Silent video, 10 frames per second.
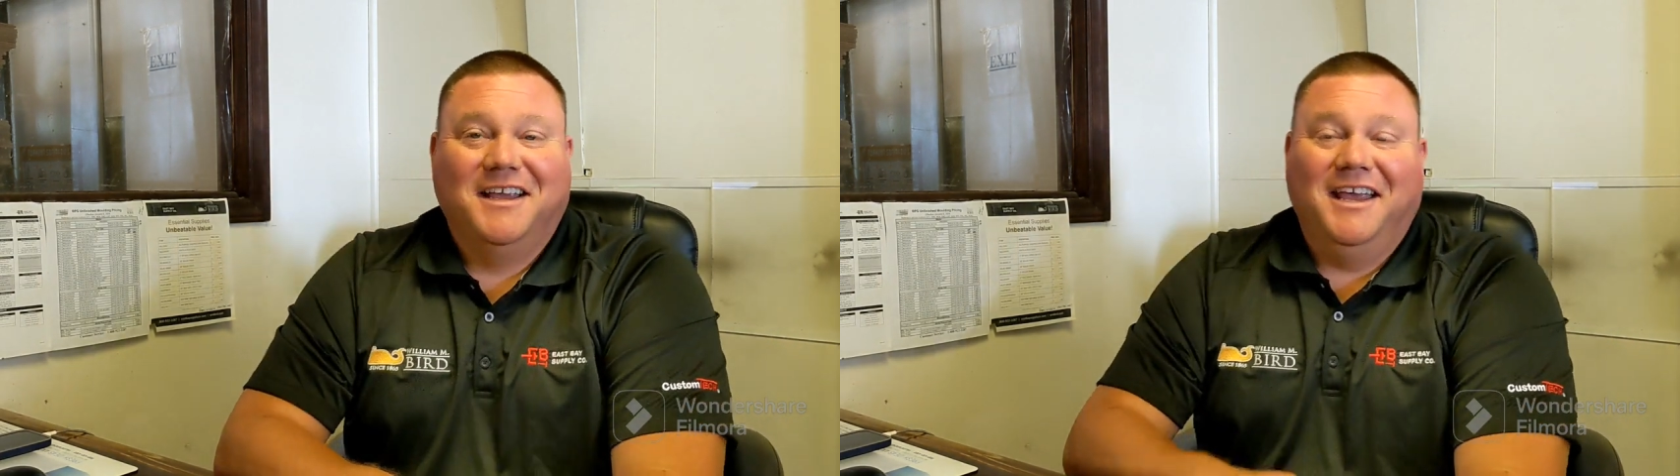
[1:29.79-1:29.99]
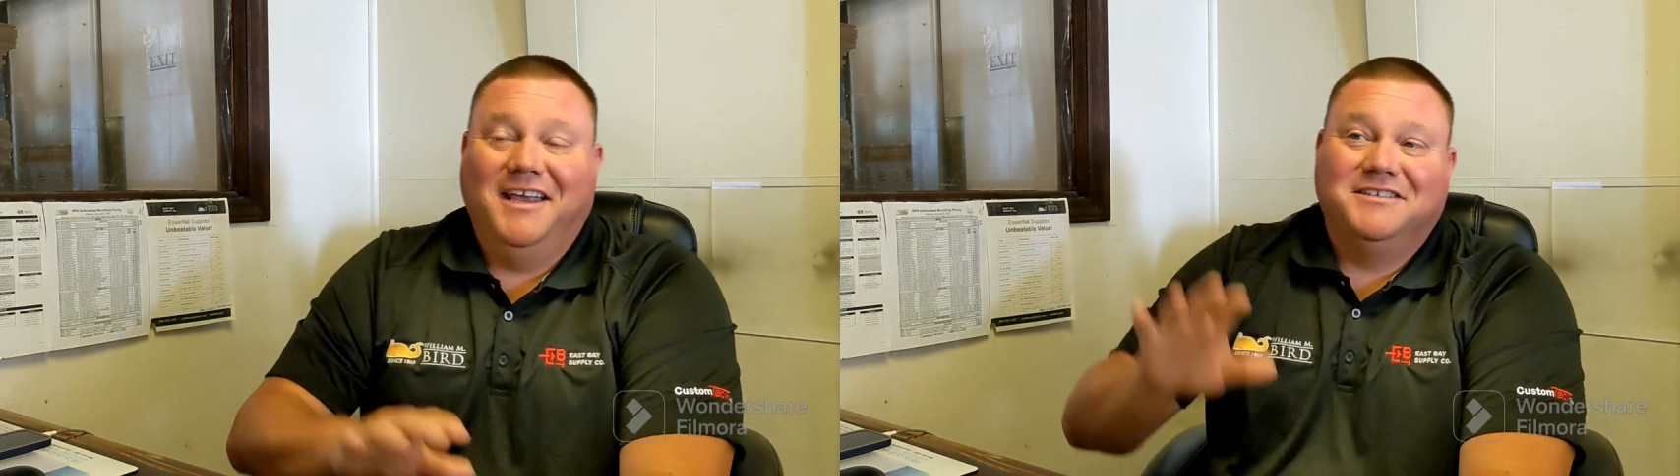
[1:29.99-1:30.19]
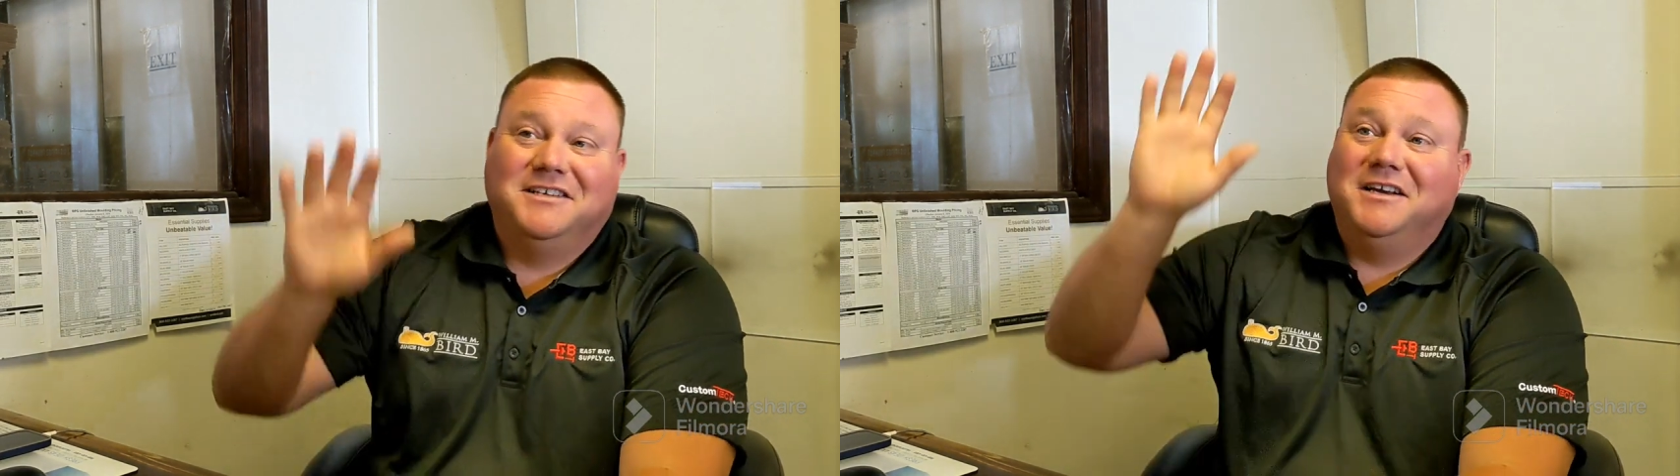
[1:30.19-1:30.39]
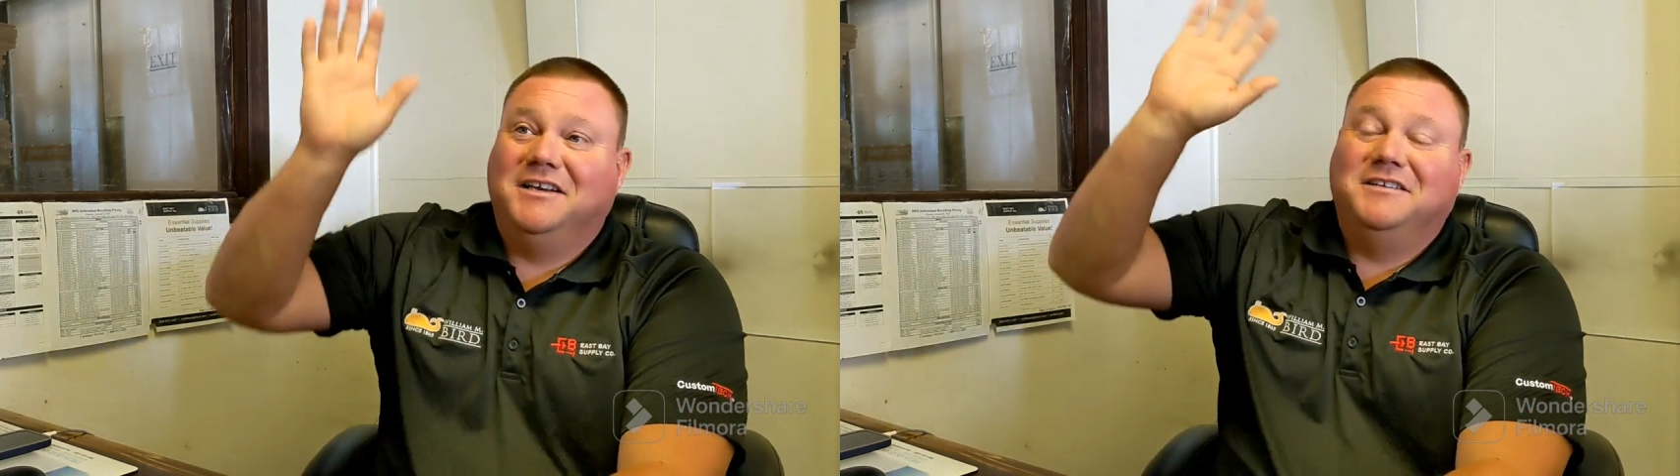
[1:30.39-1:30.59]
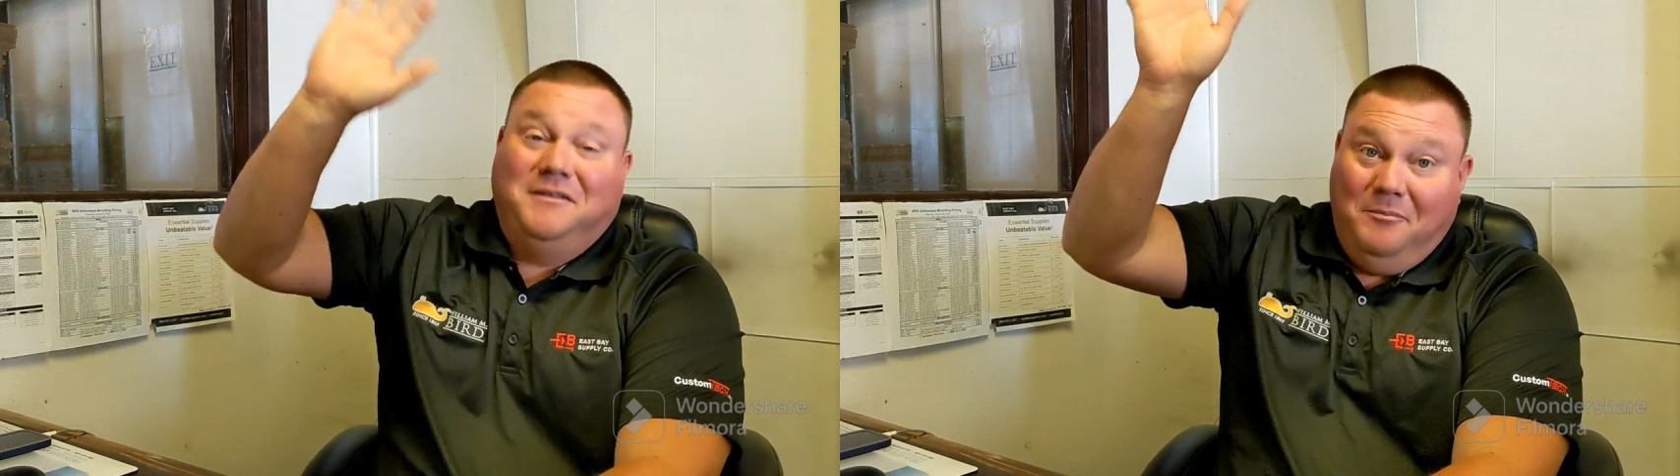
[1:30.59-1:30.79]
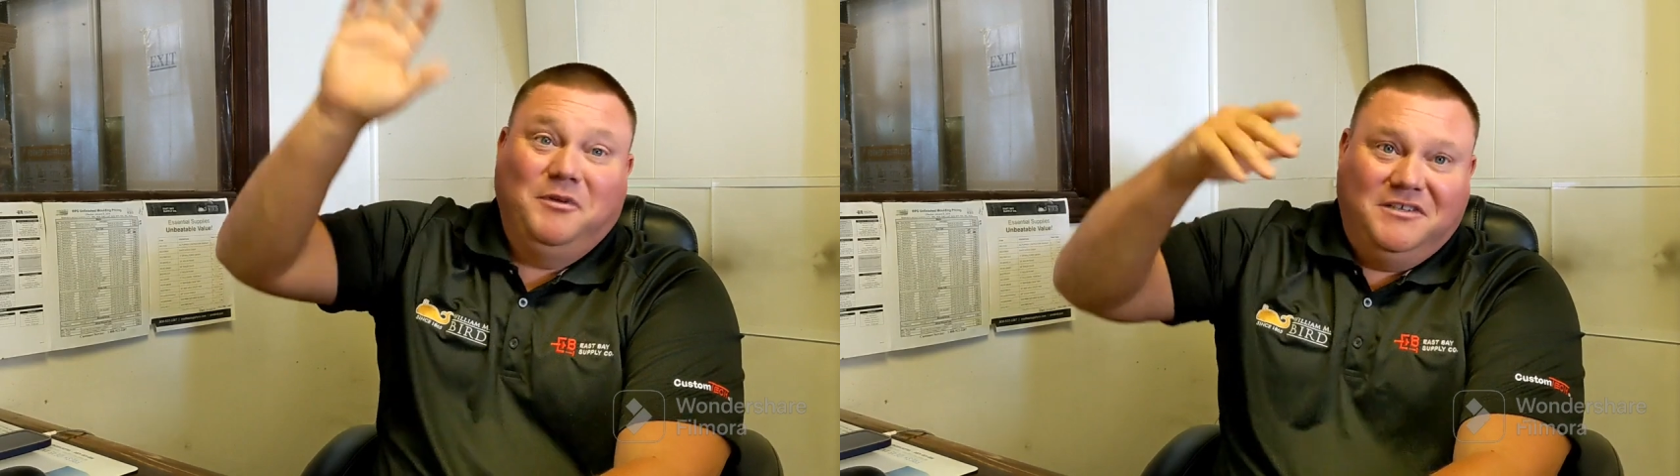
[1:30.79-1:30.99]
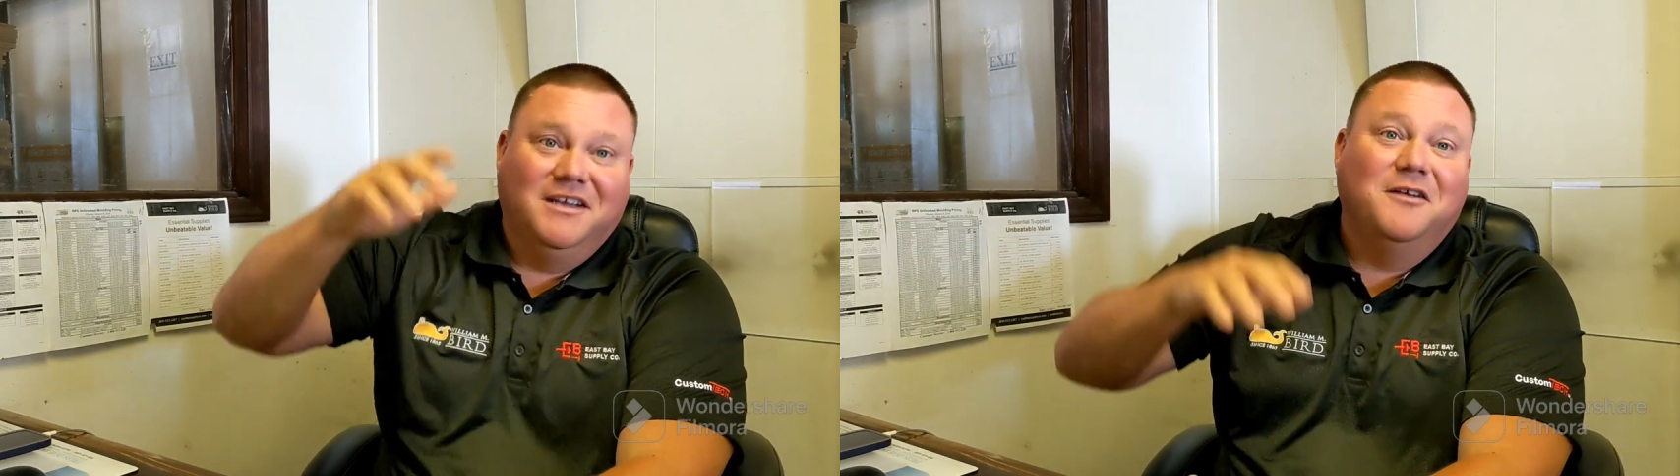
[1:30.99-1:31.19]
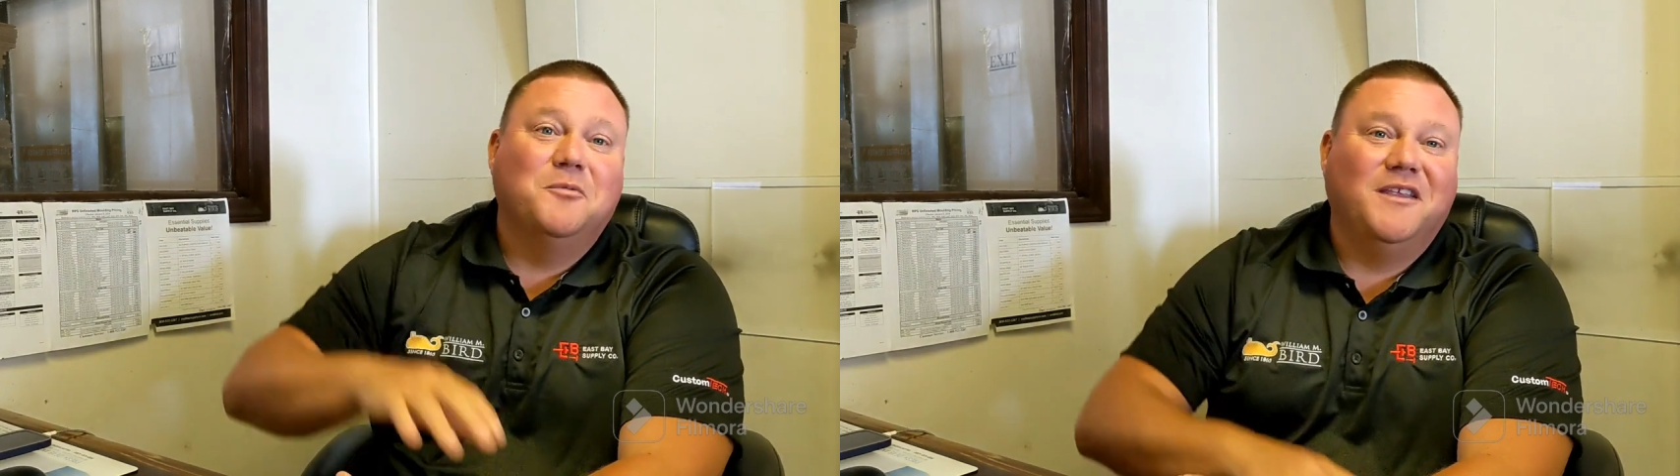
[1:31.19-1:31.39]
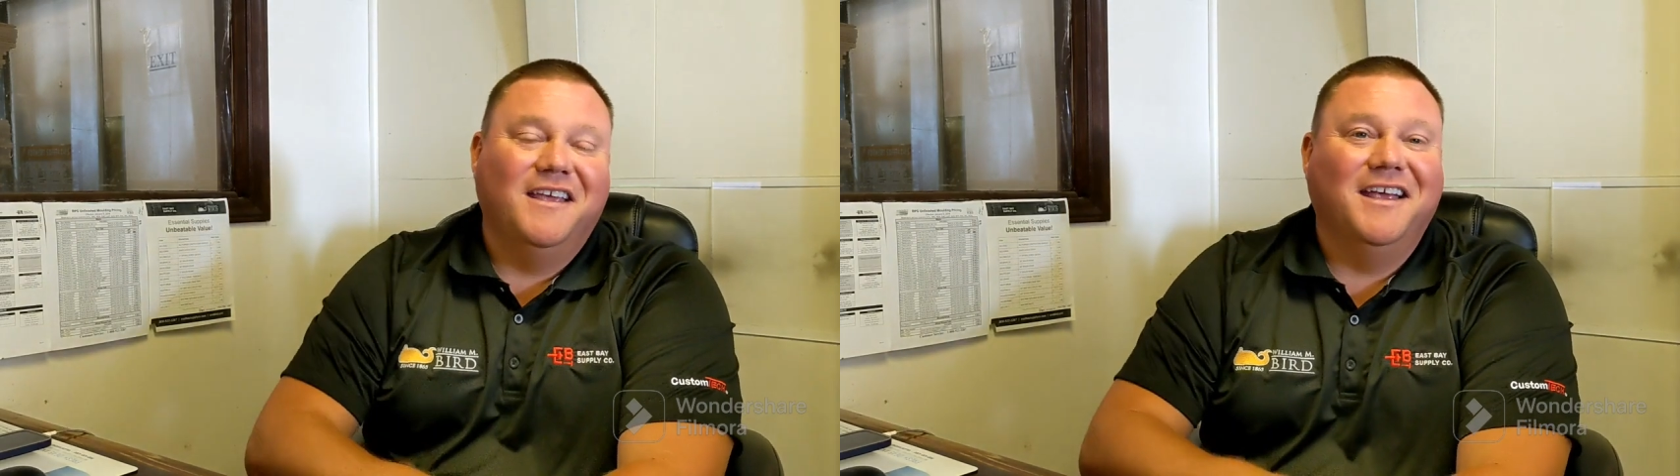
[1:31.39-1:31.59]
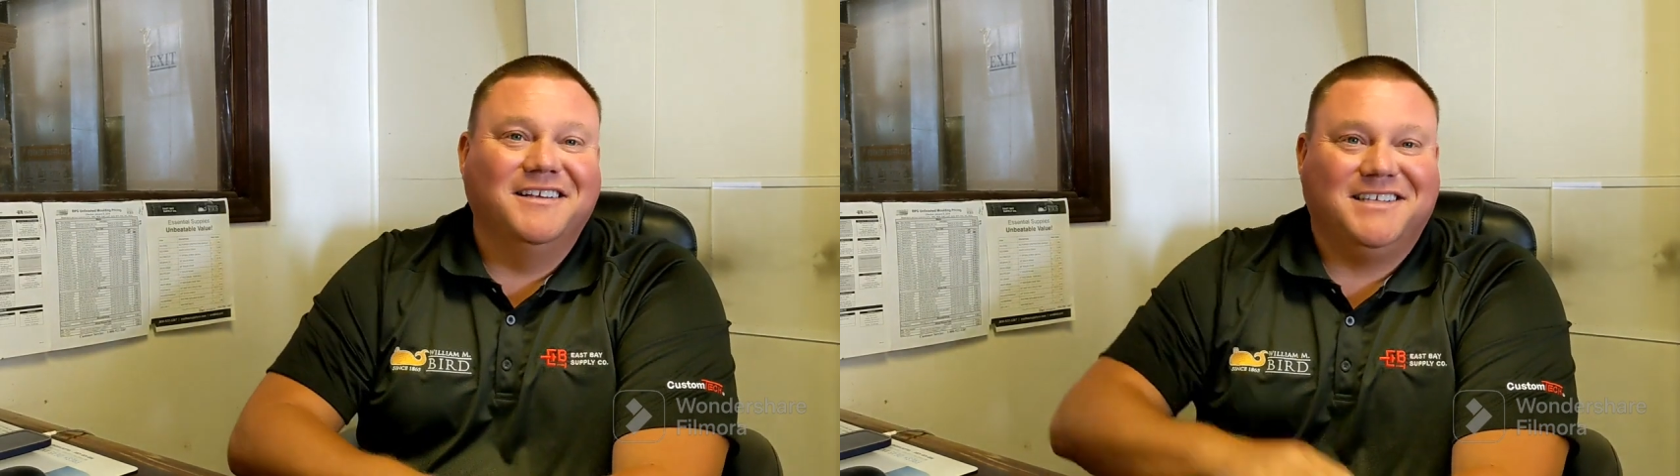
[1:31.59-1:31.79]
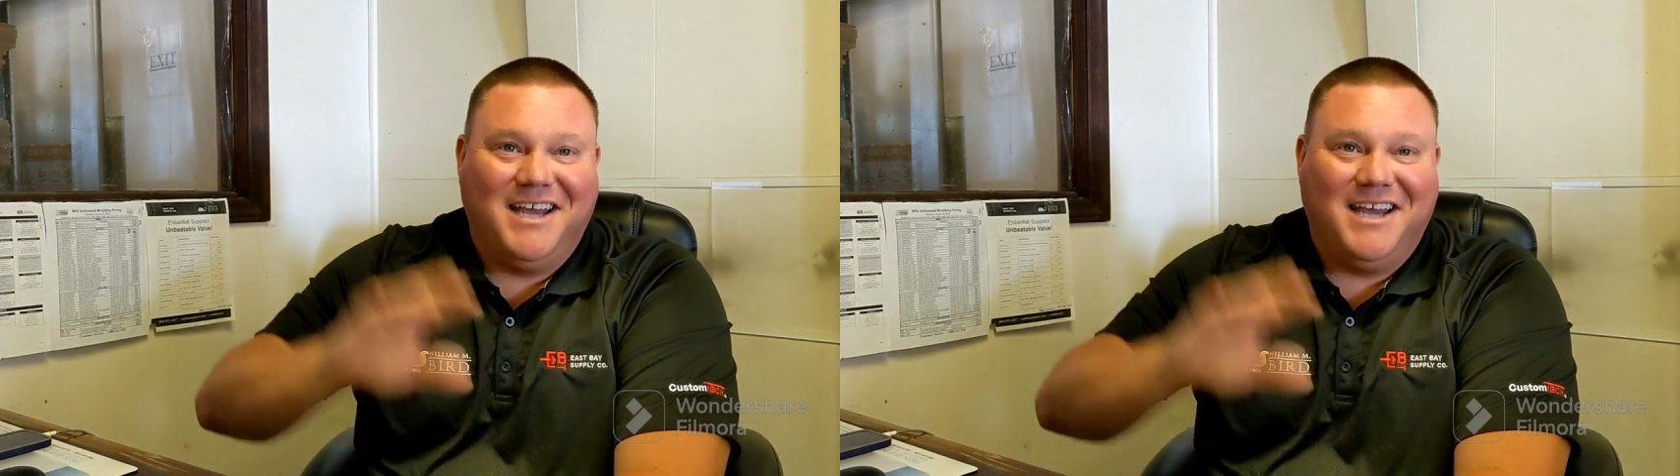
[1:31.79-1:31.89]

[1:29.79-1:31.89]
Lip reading: and she knew me then.